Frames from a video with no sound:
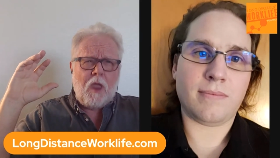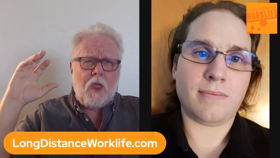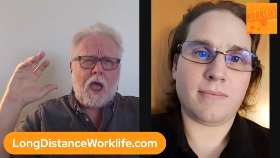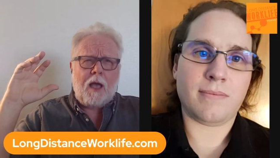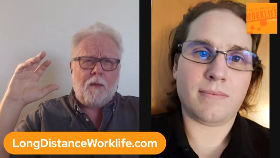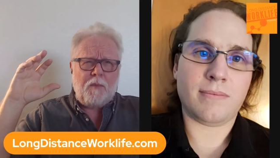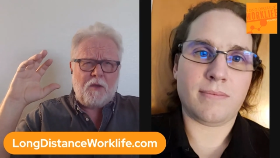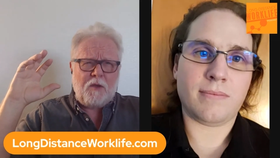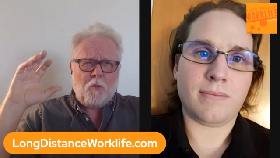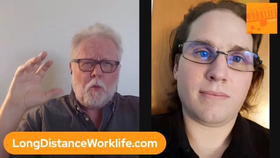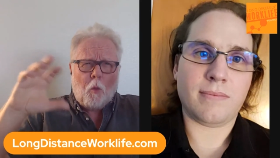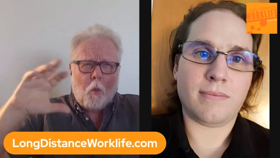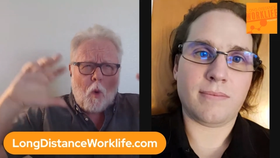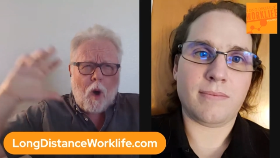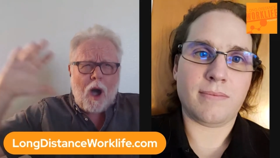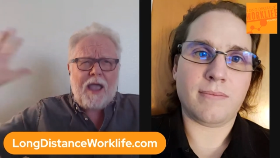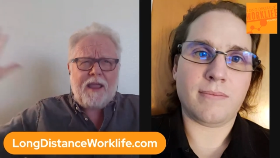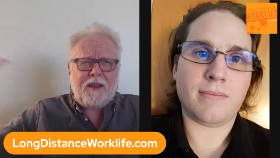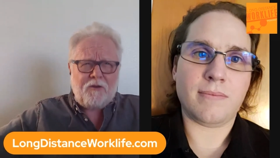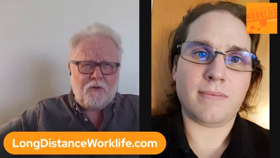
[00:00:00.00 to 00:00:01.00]
Speaker 1: I mean,
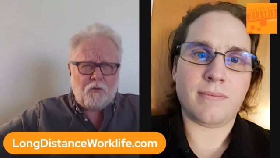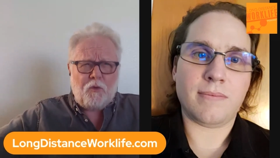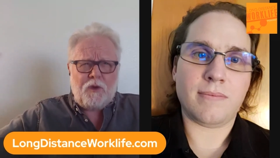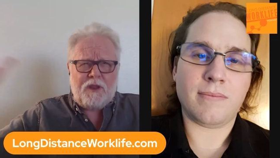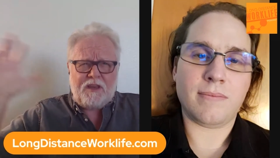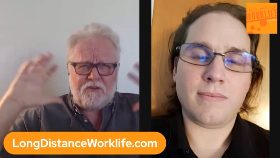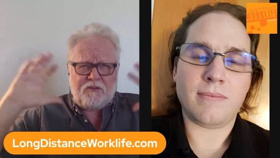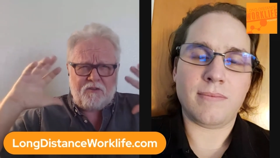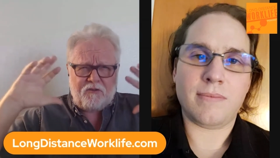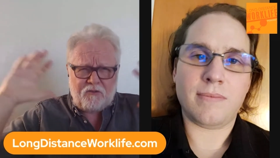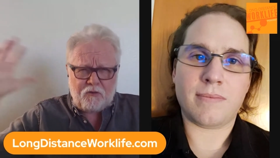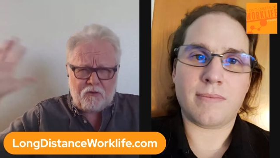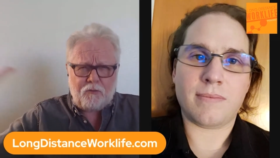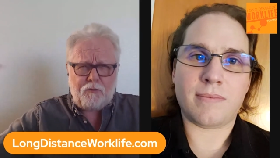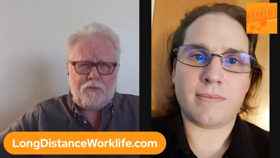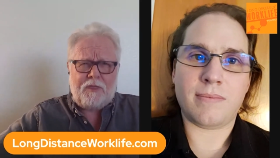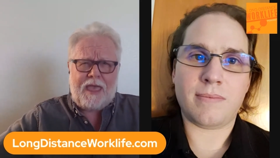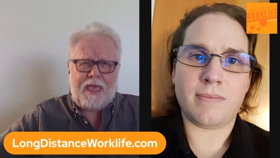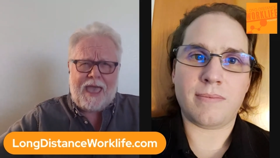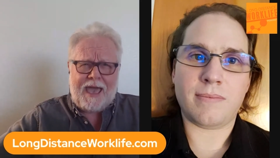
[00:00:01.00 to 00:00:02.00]
why do we
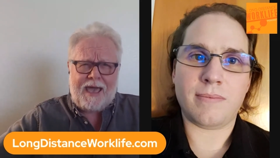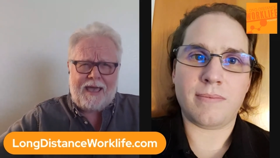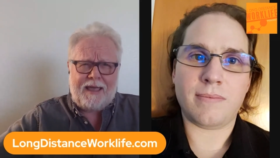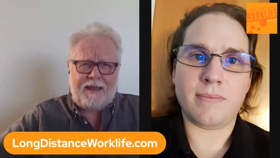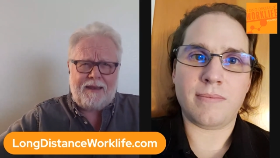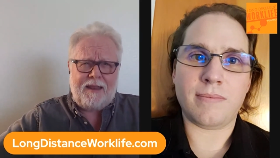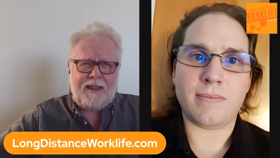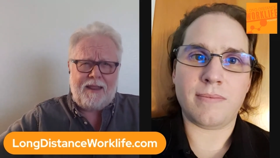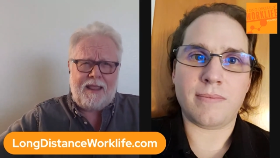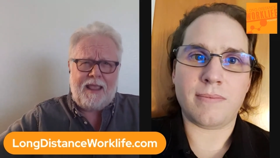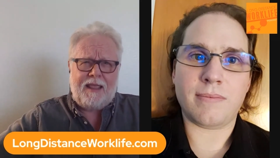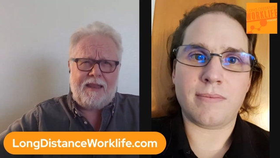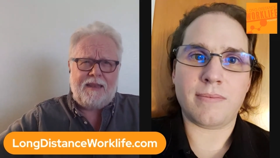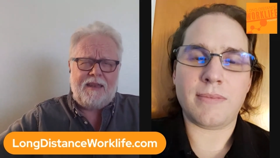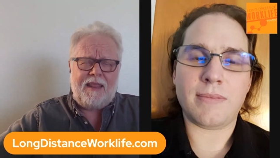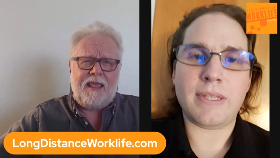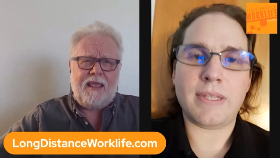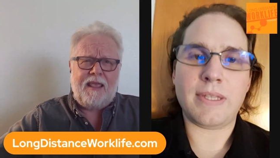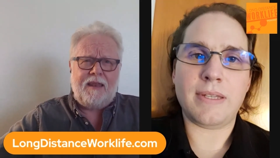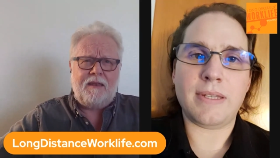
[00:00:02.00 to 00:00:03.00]
do that? And
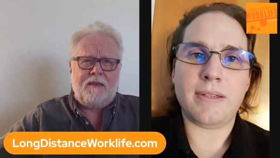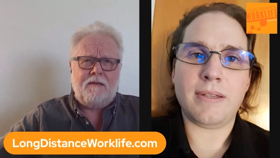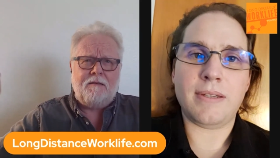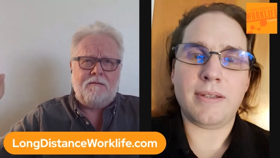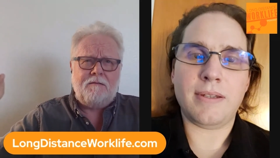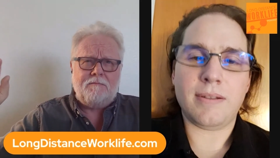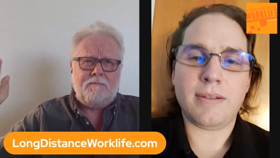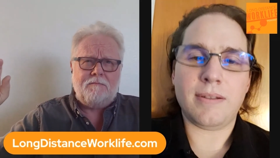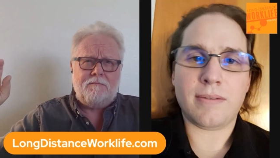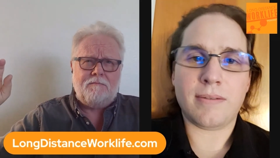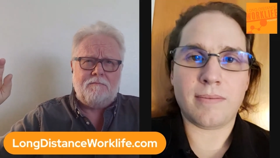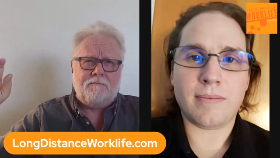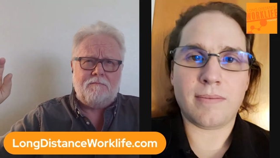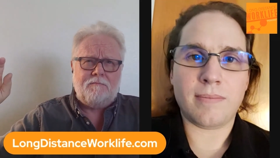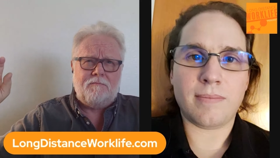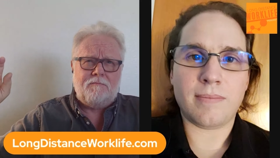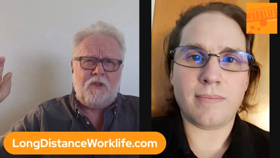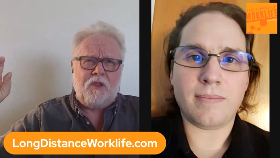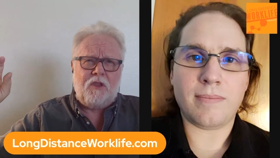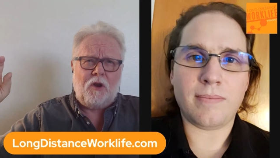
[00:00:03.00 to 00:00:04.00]
then,
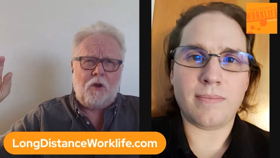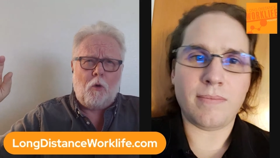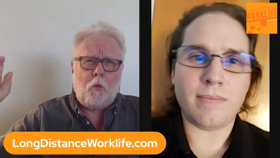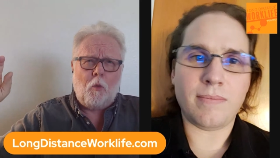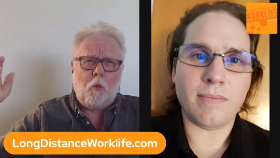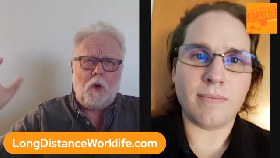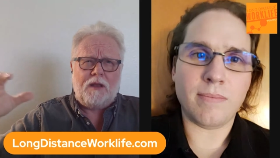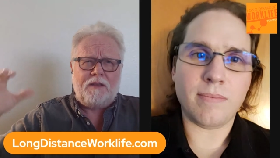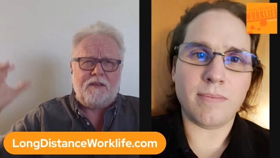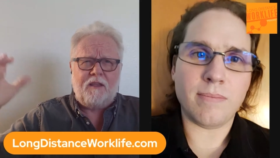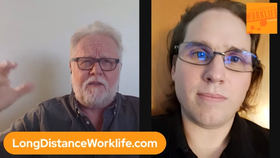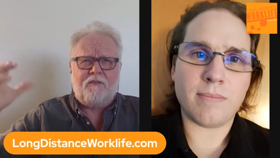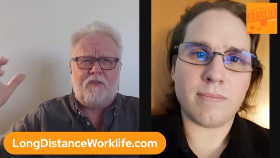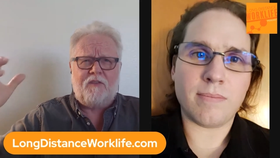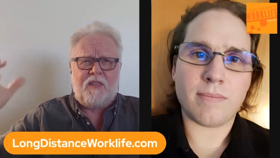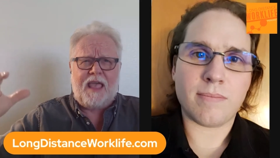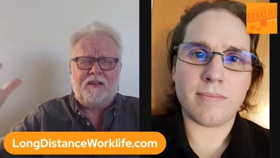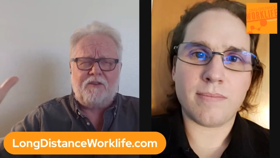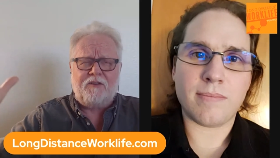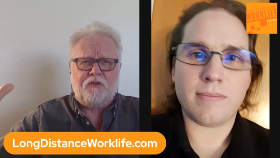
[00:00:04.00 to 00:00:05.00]
you know, what does
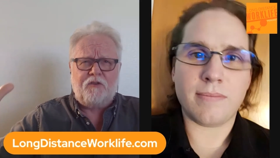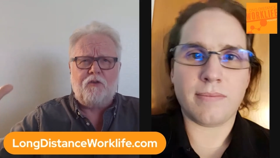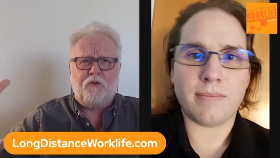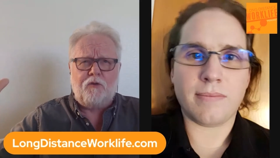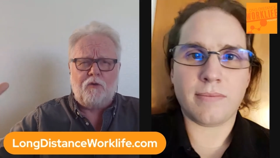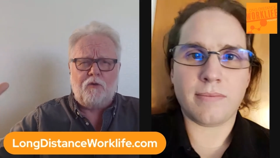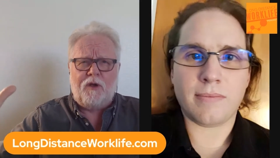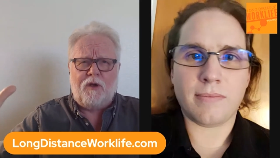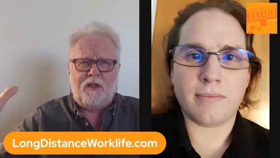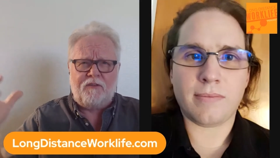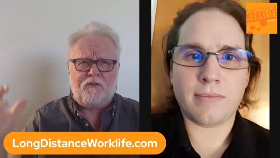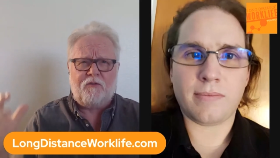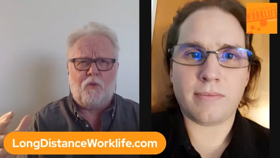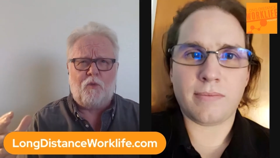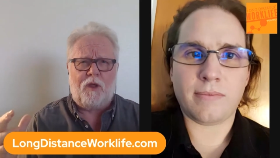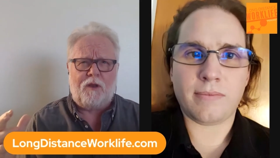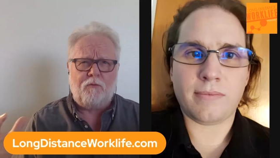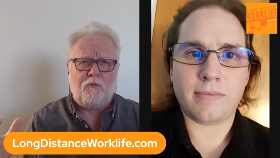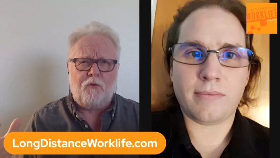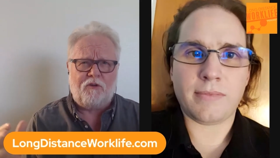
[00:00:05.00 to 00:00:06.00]
that do to us
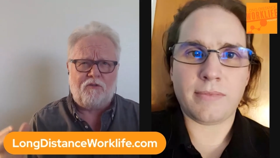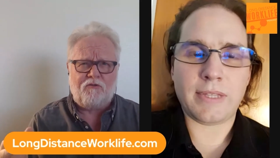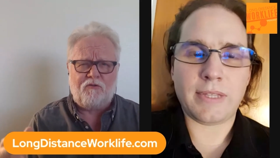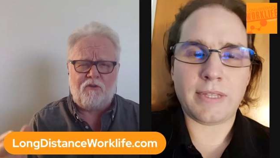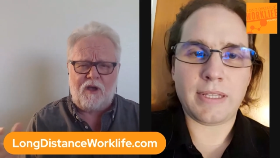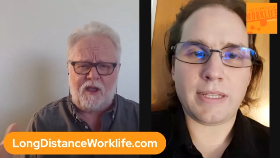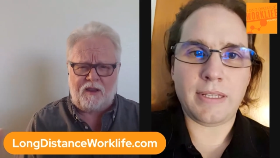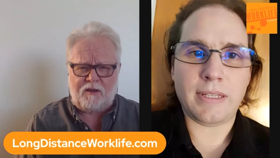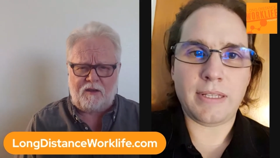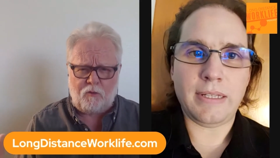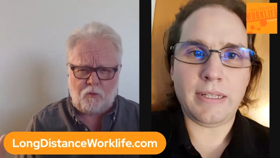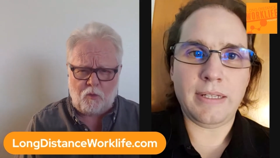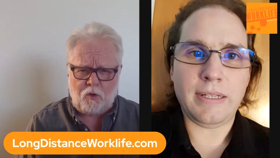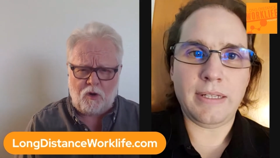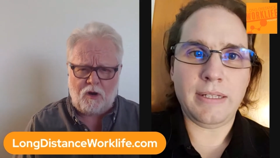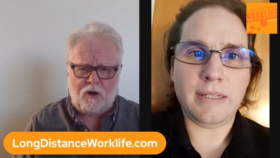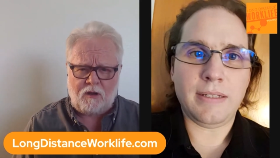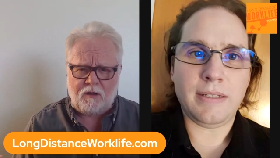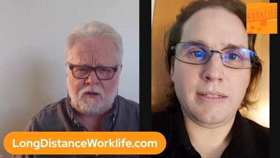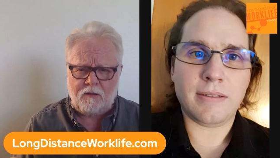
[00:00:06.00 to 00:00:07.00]
when we're trying to
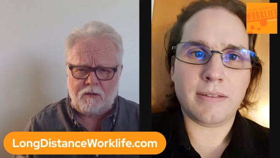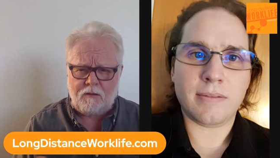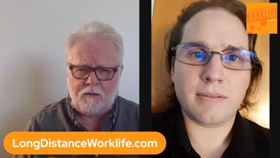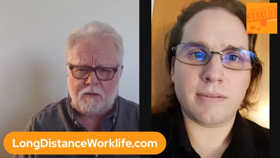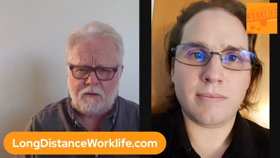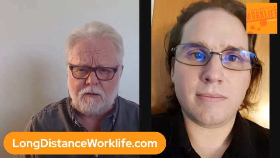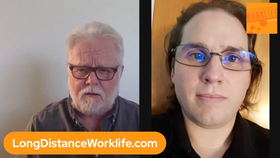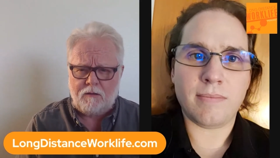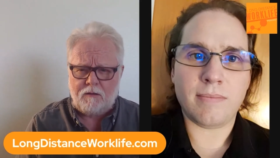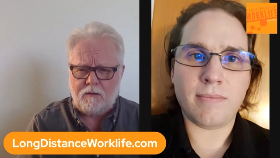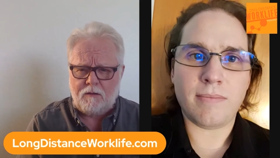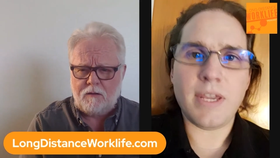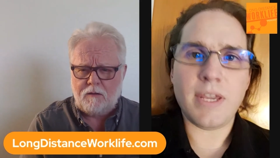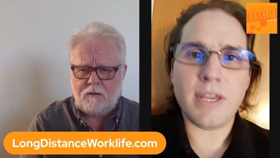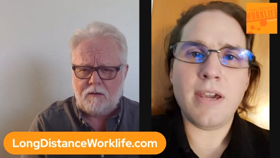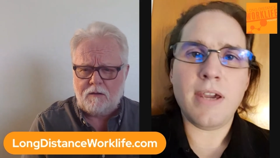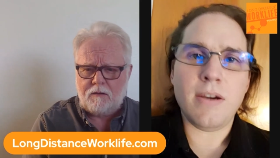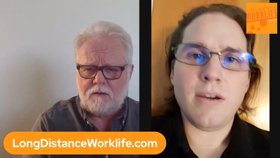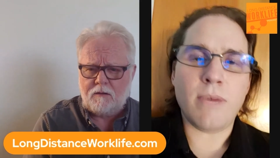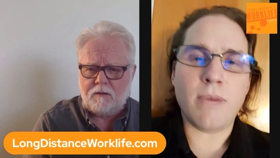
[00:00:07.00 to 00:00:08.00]
work?
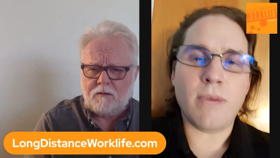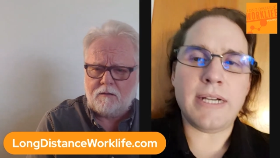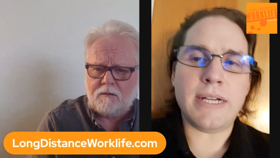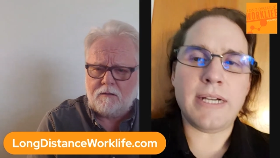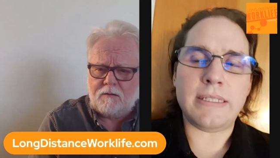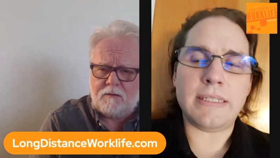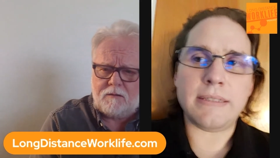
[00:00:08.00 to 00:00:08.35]
Speaker 2: Well,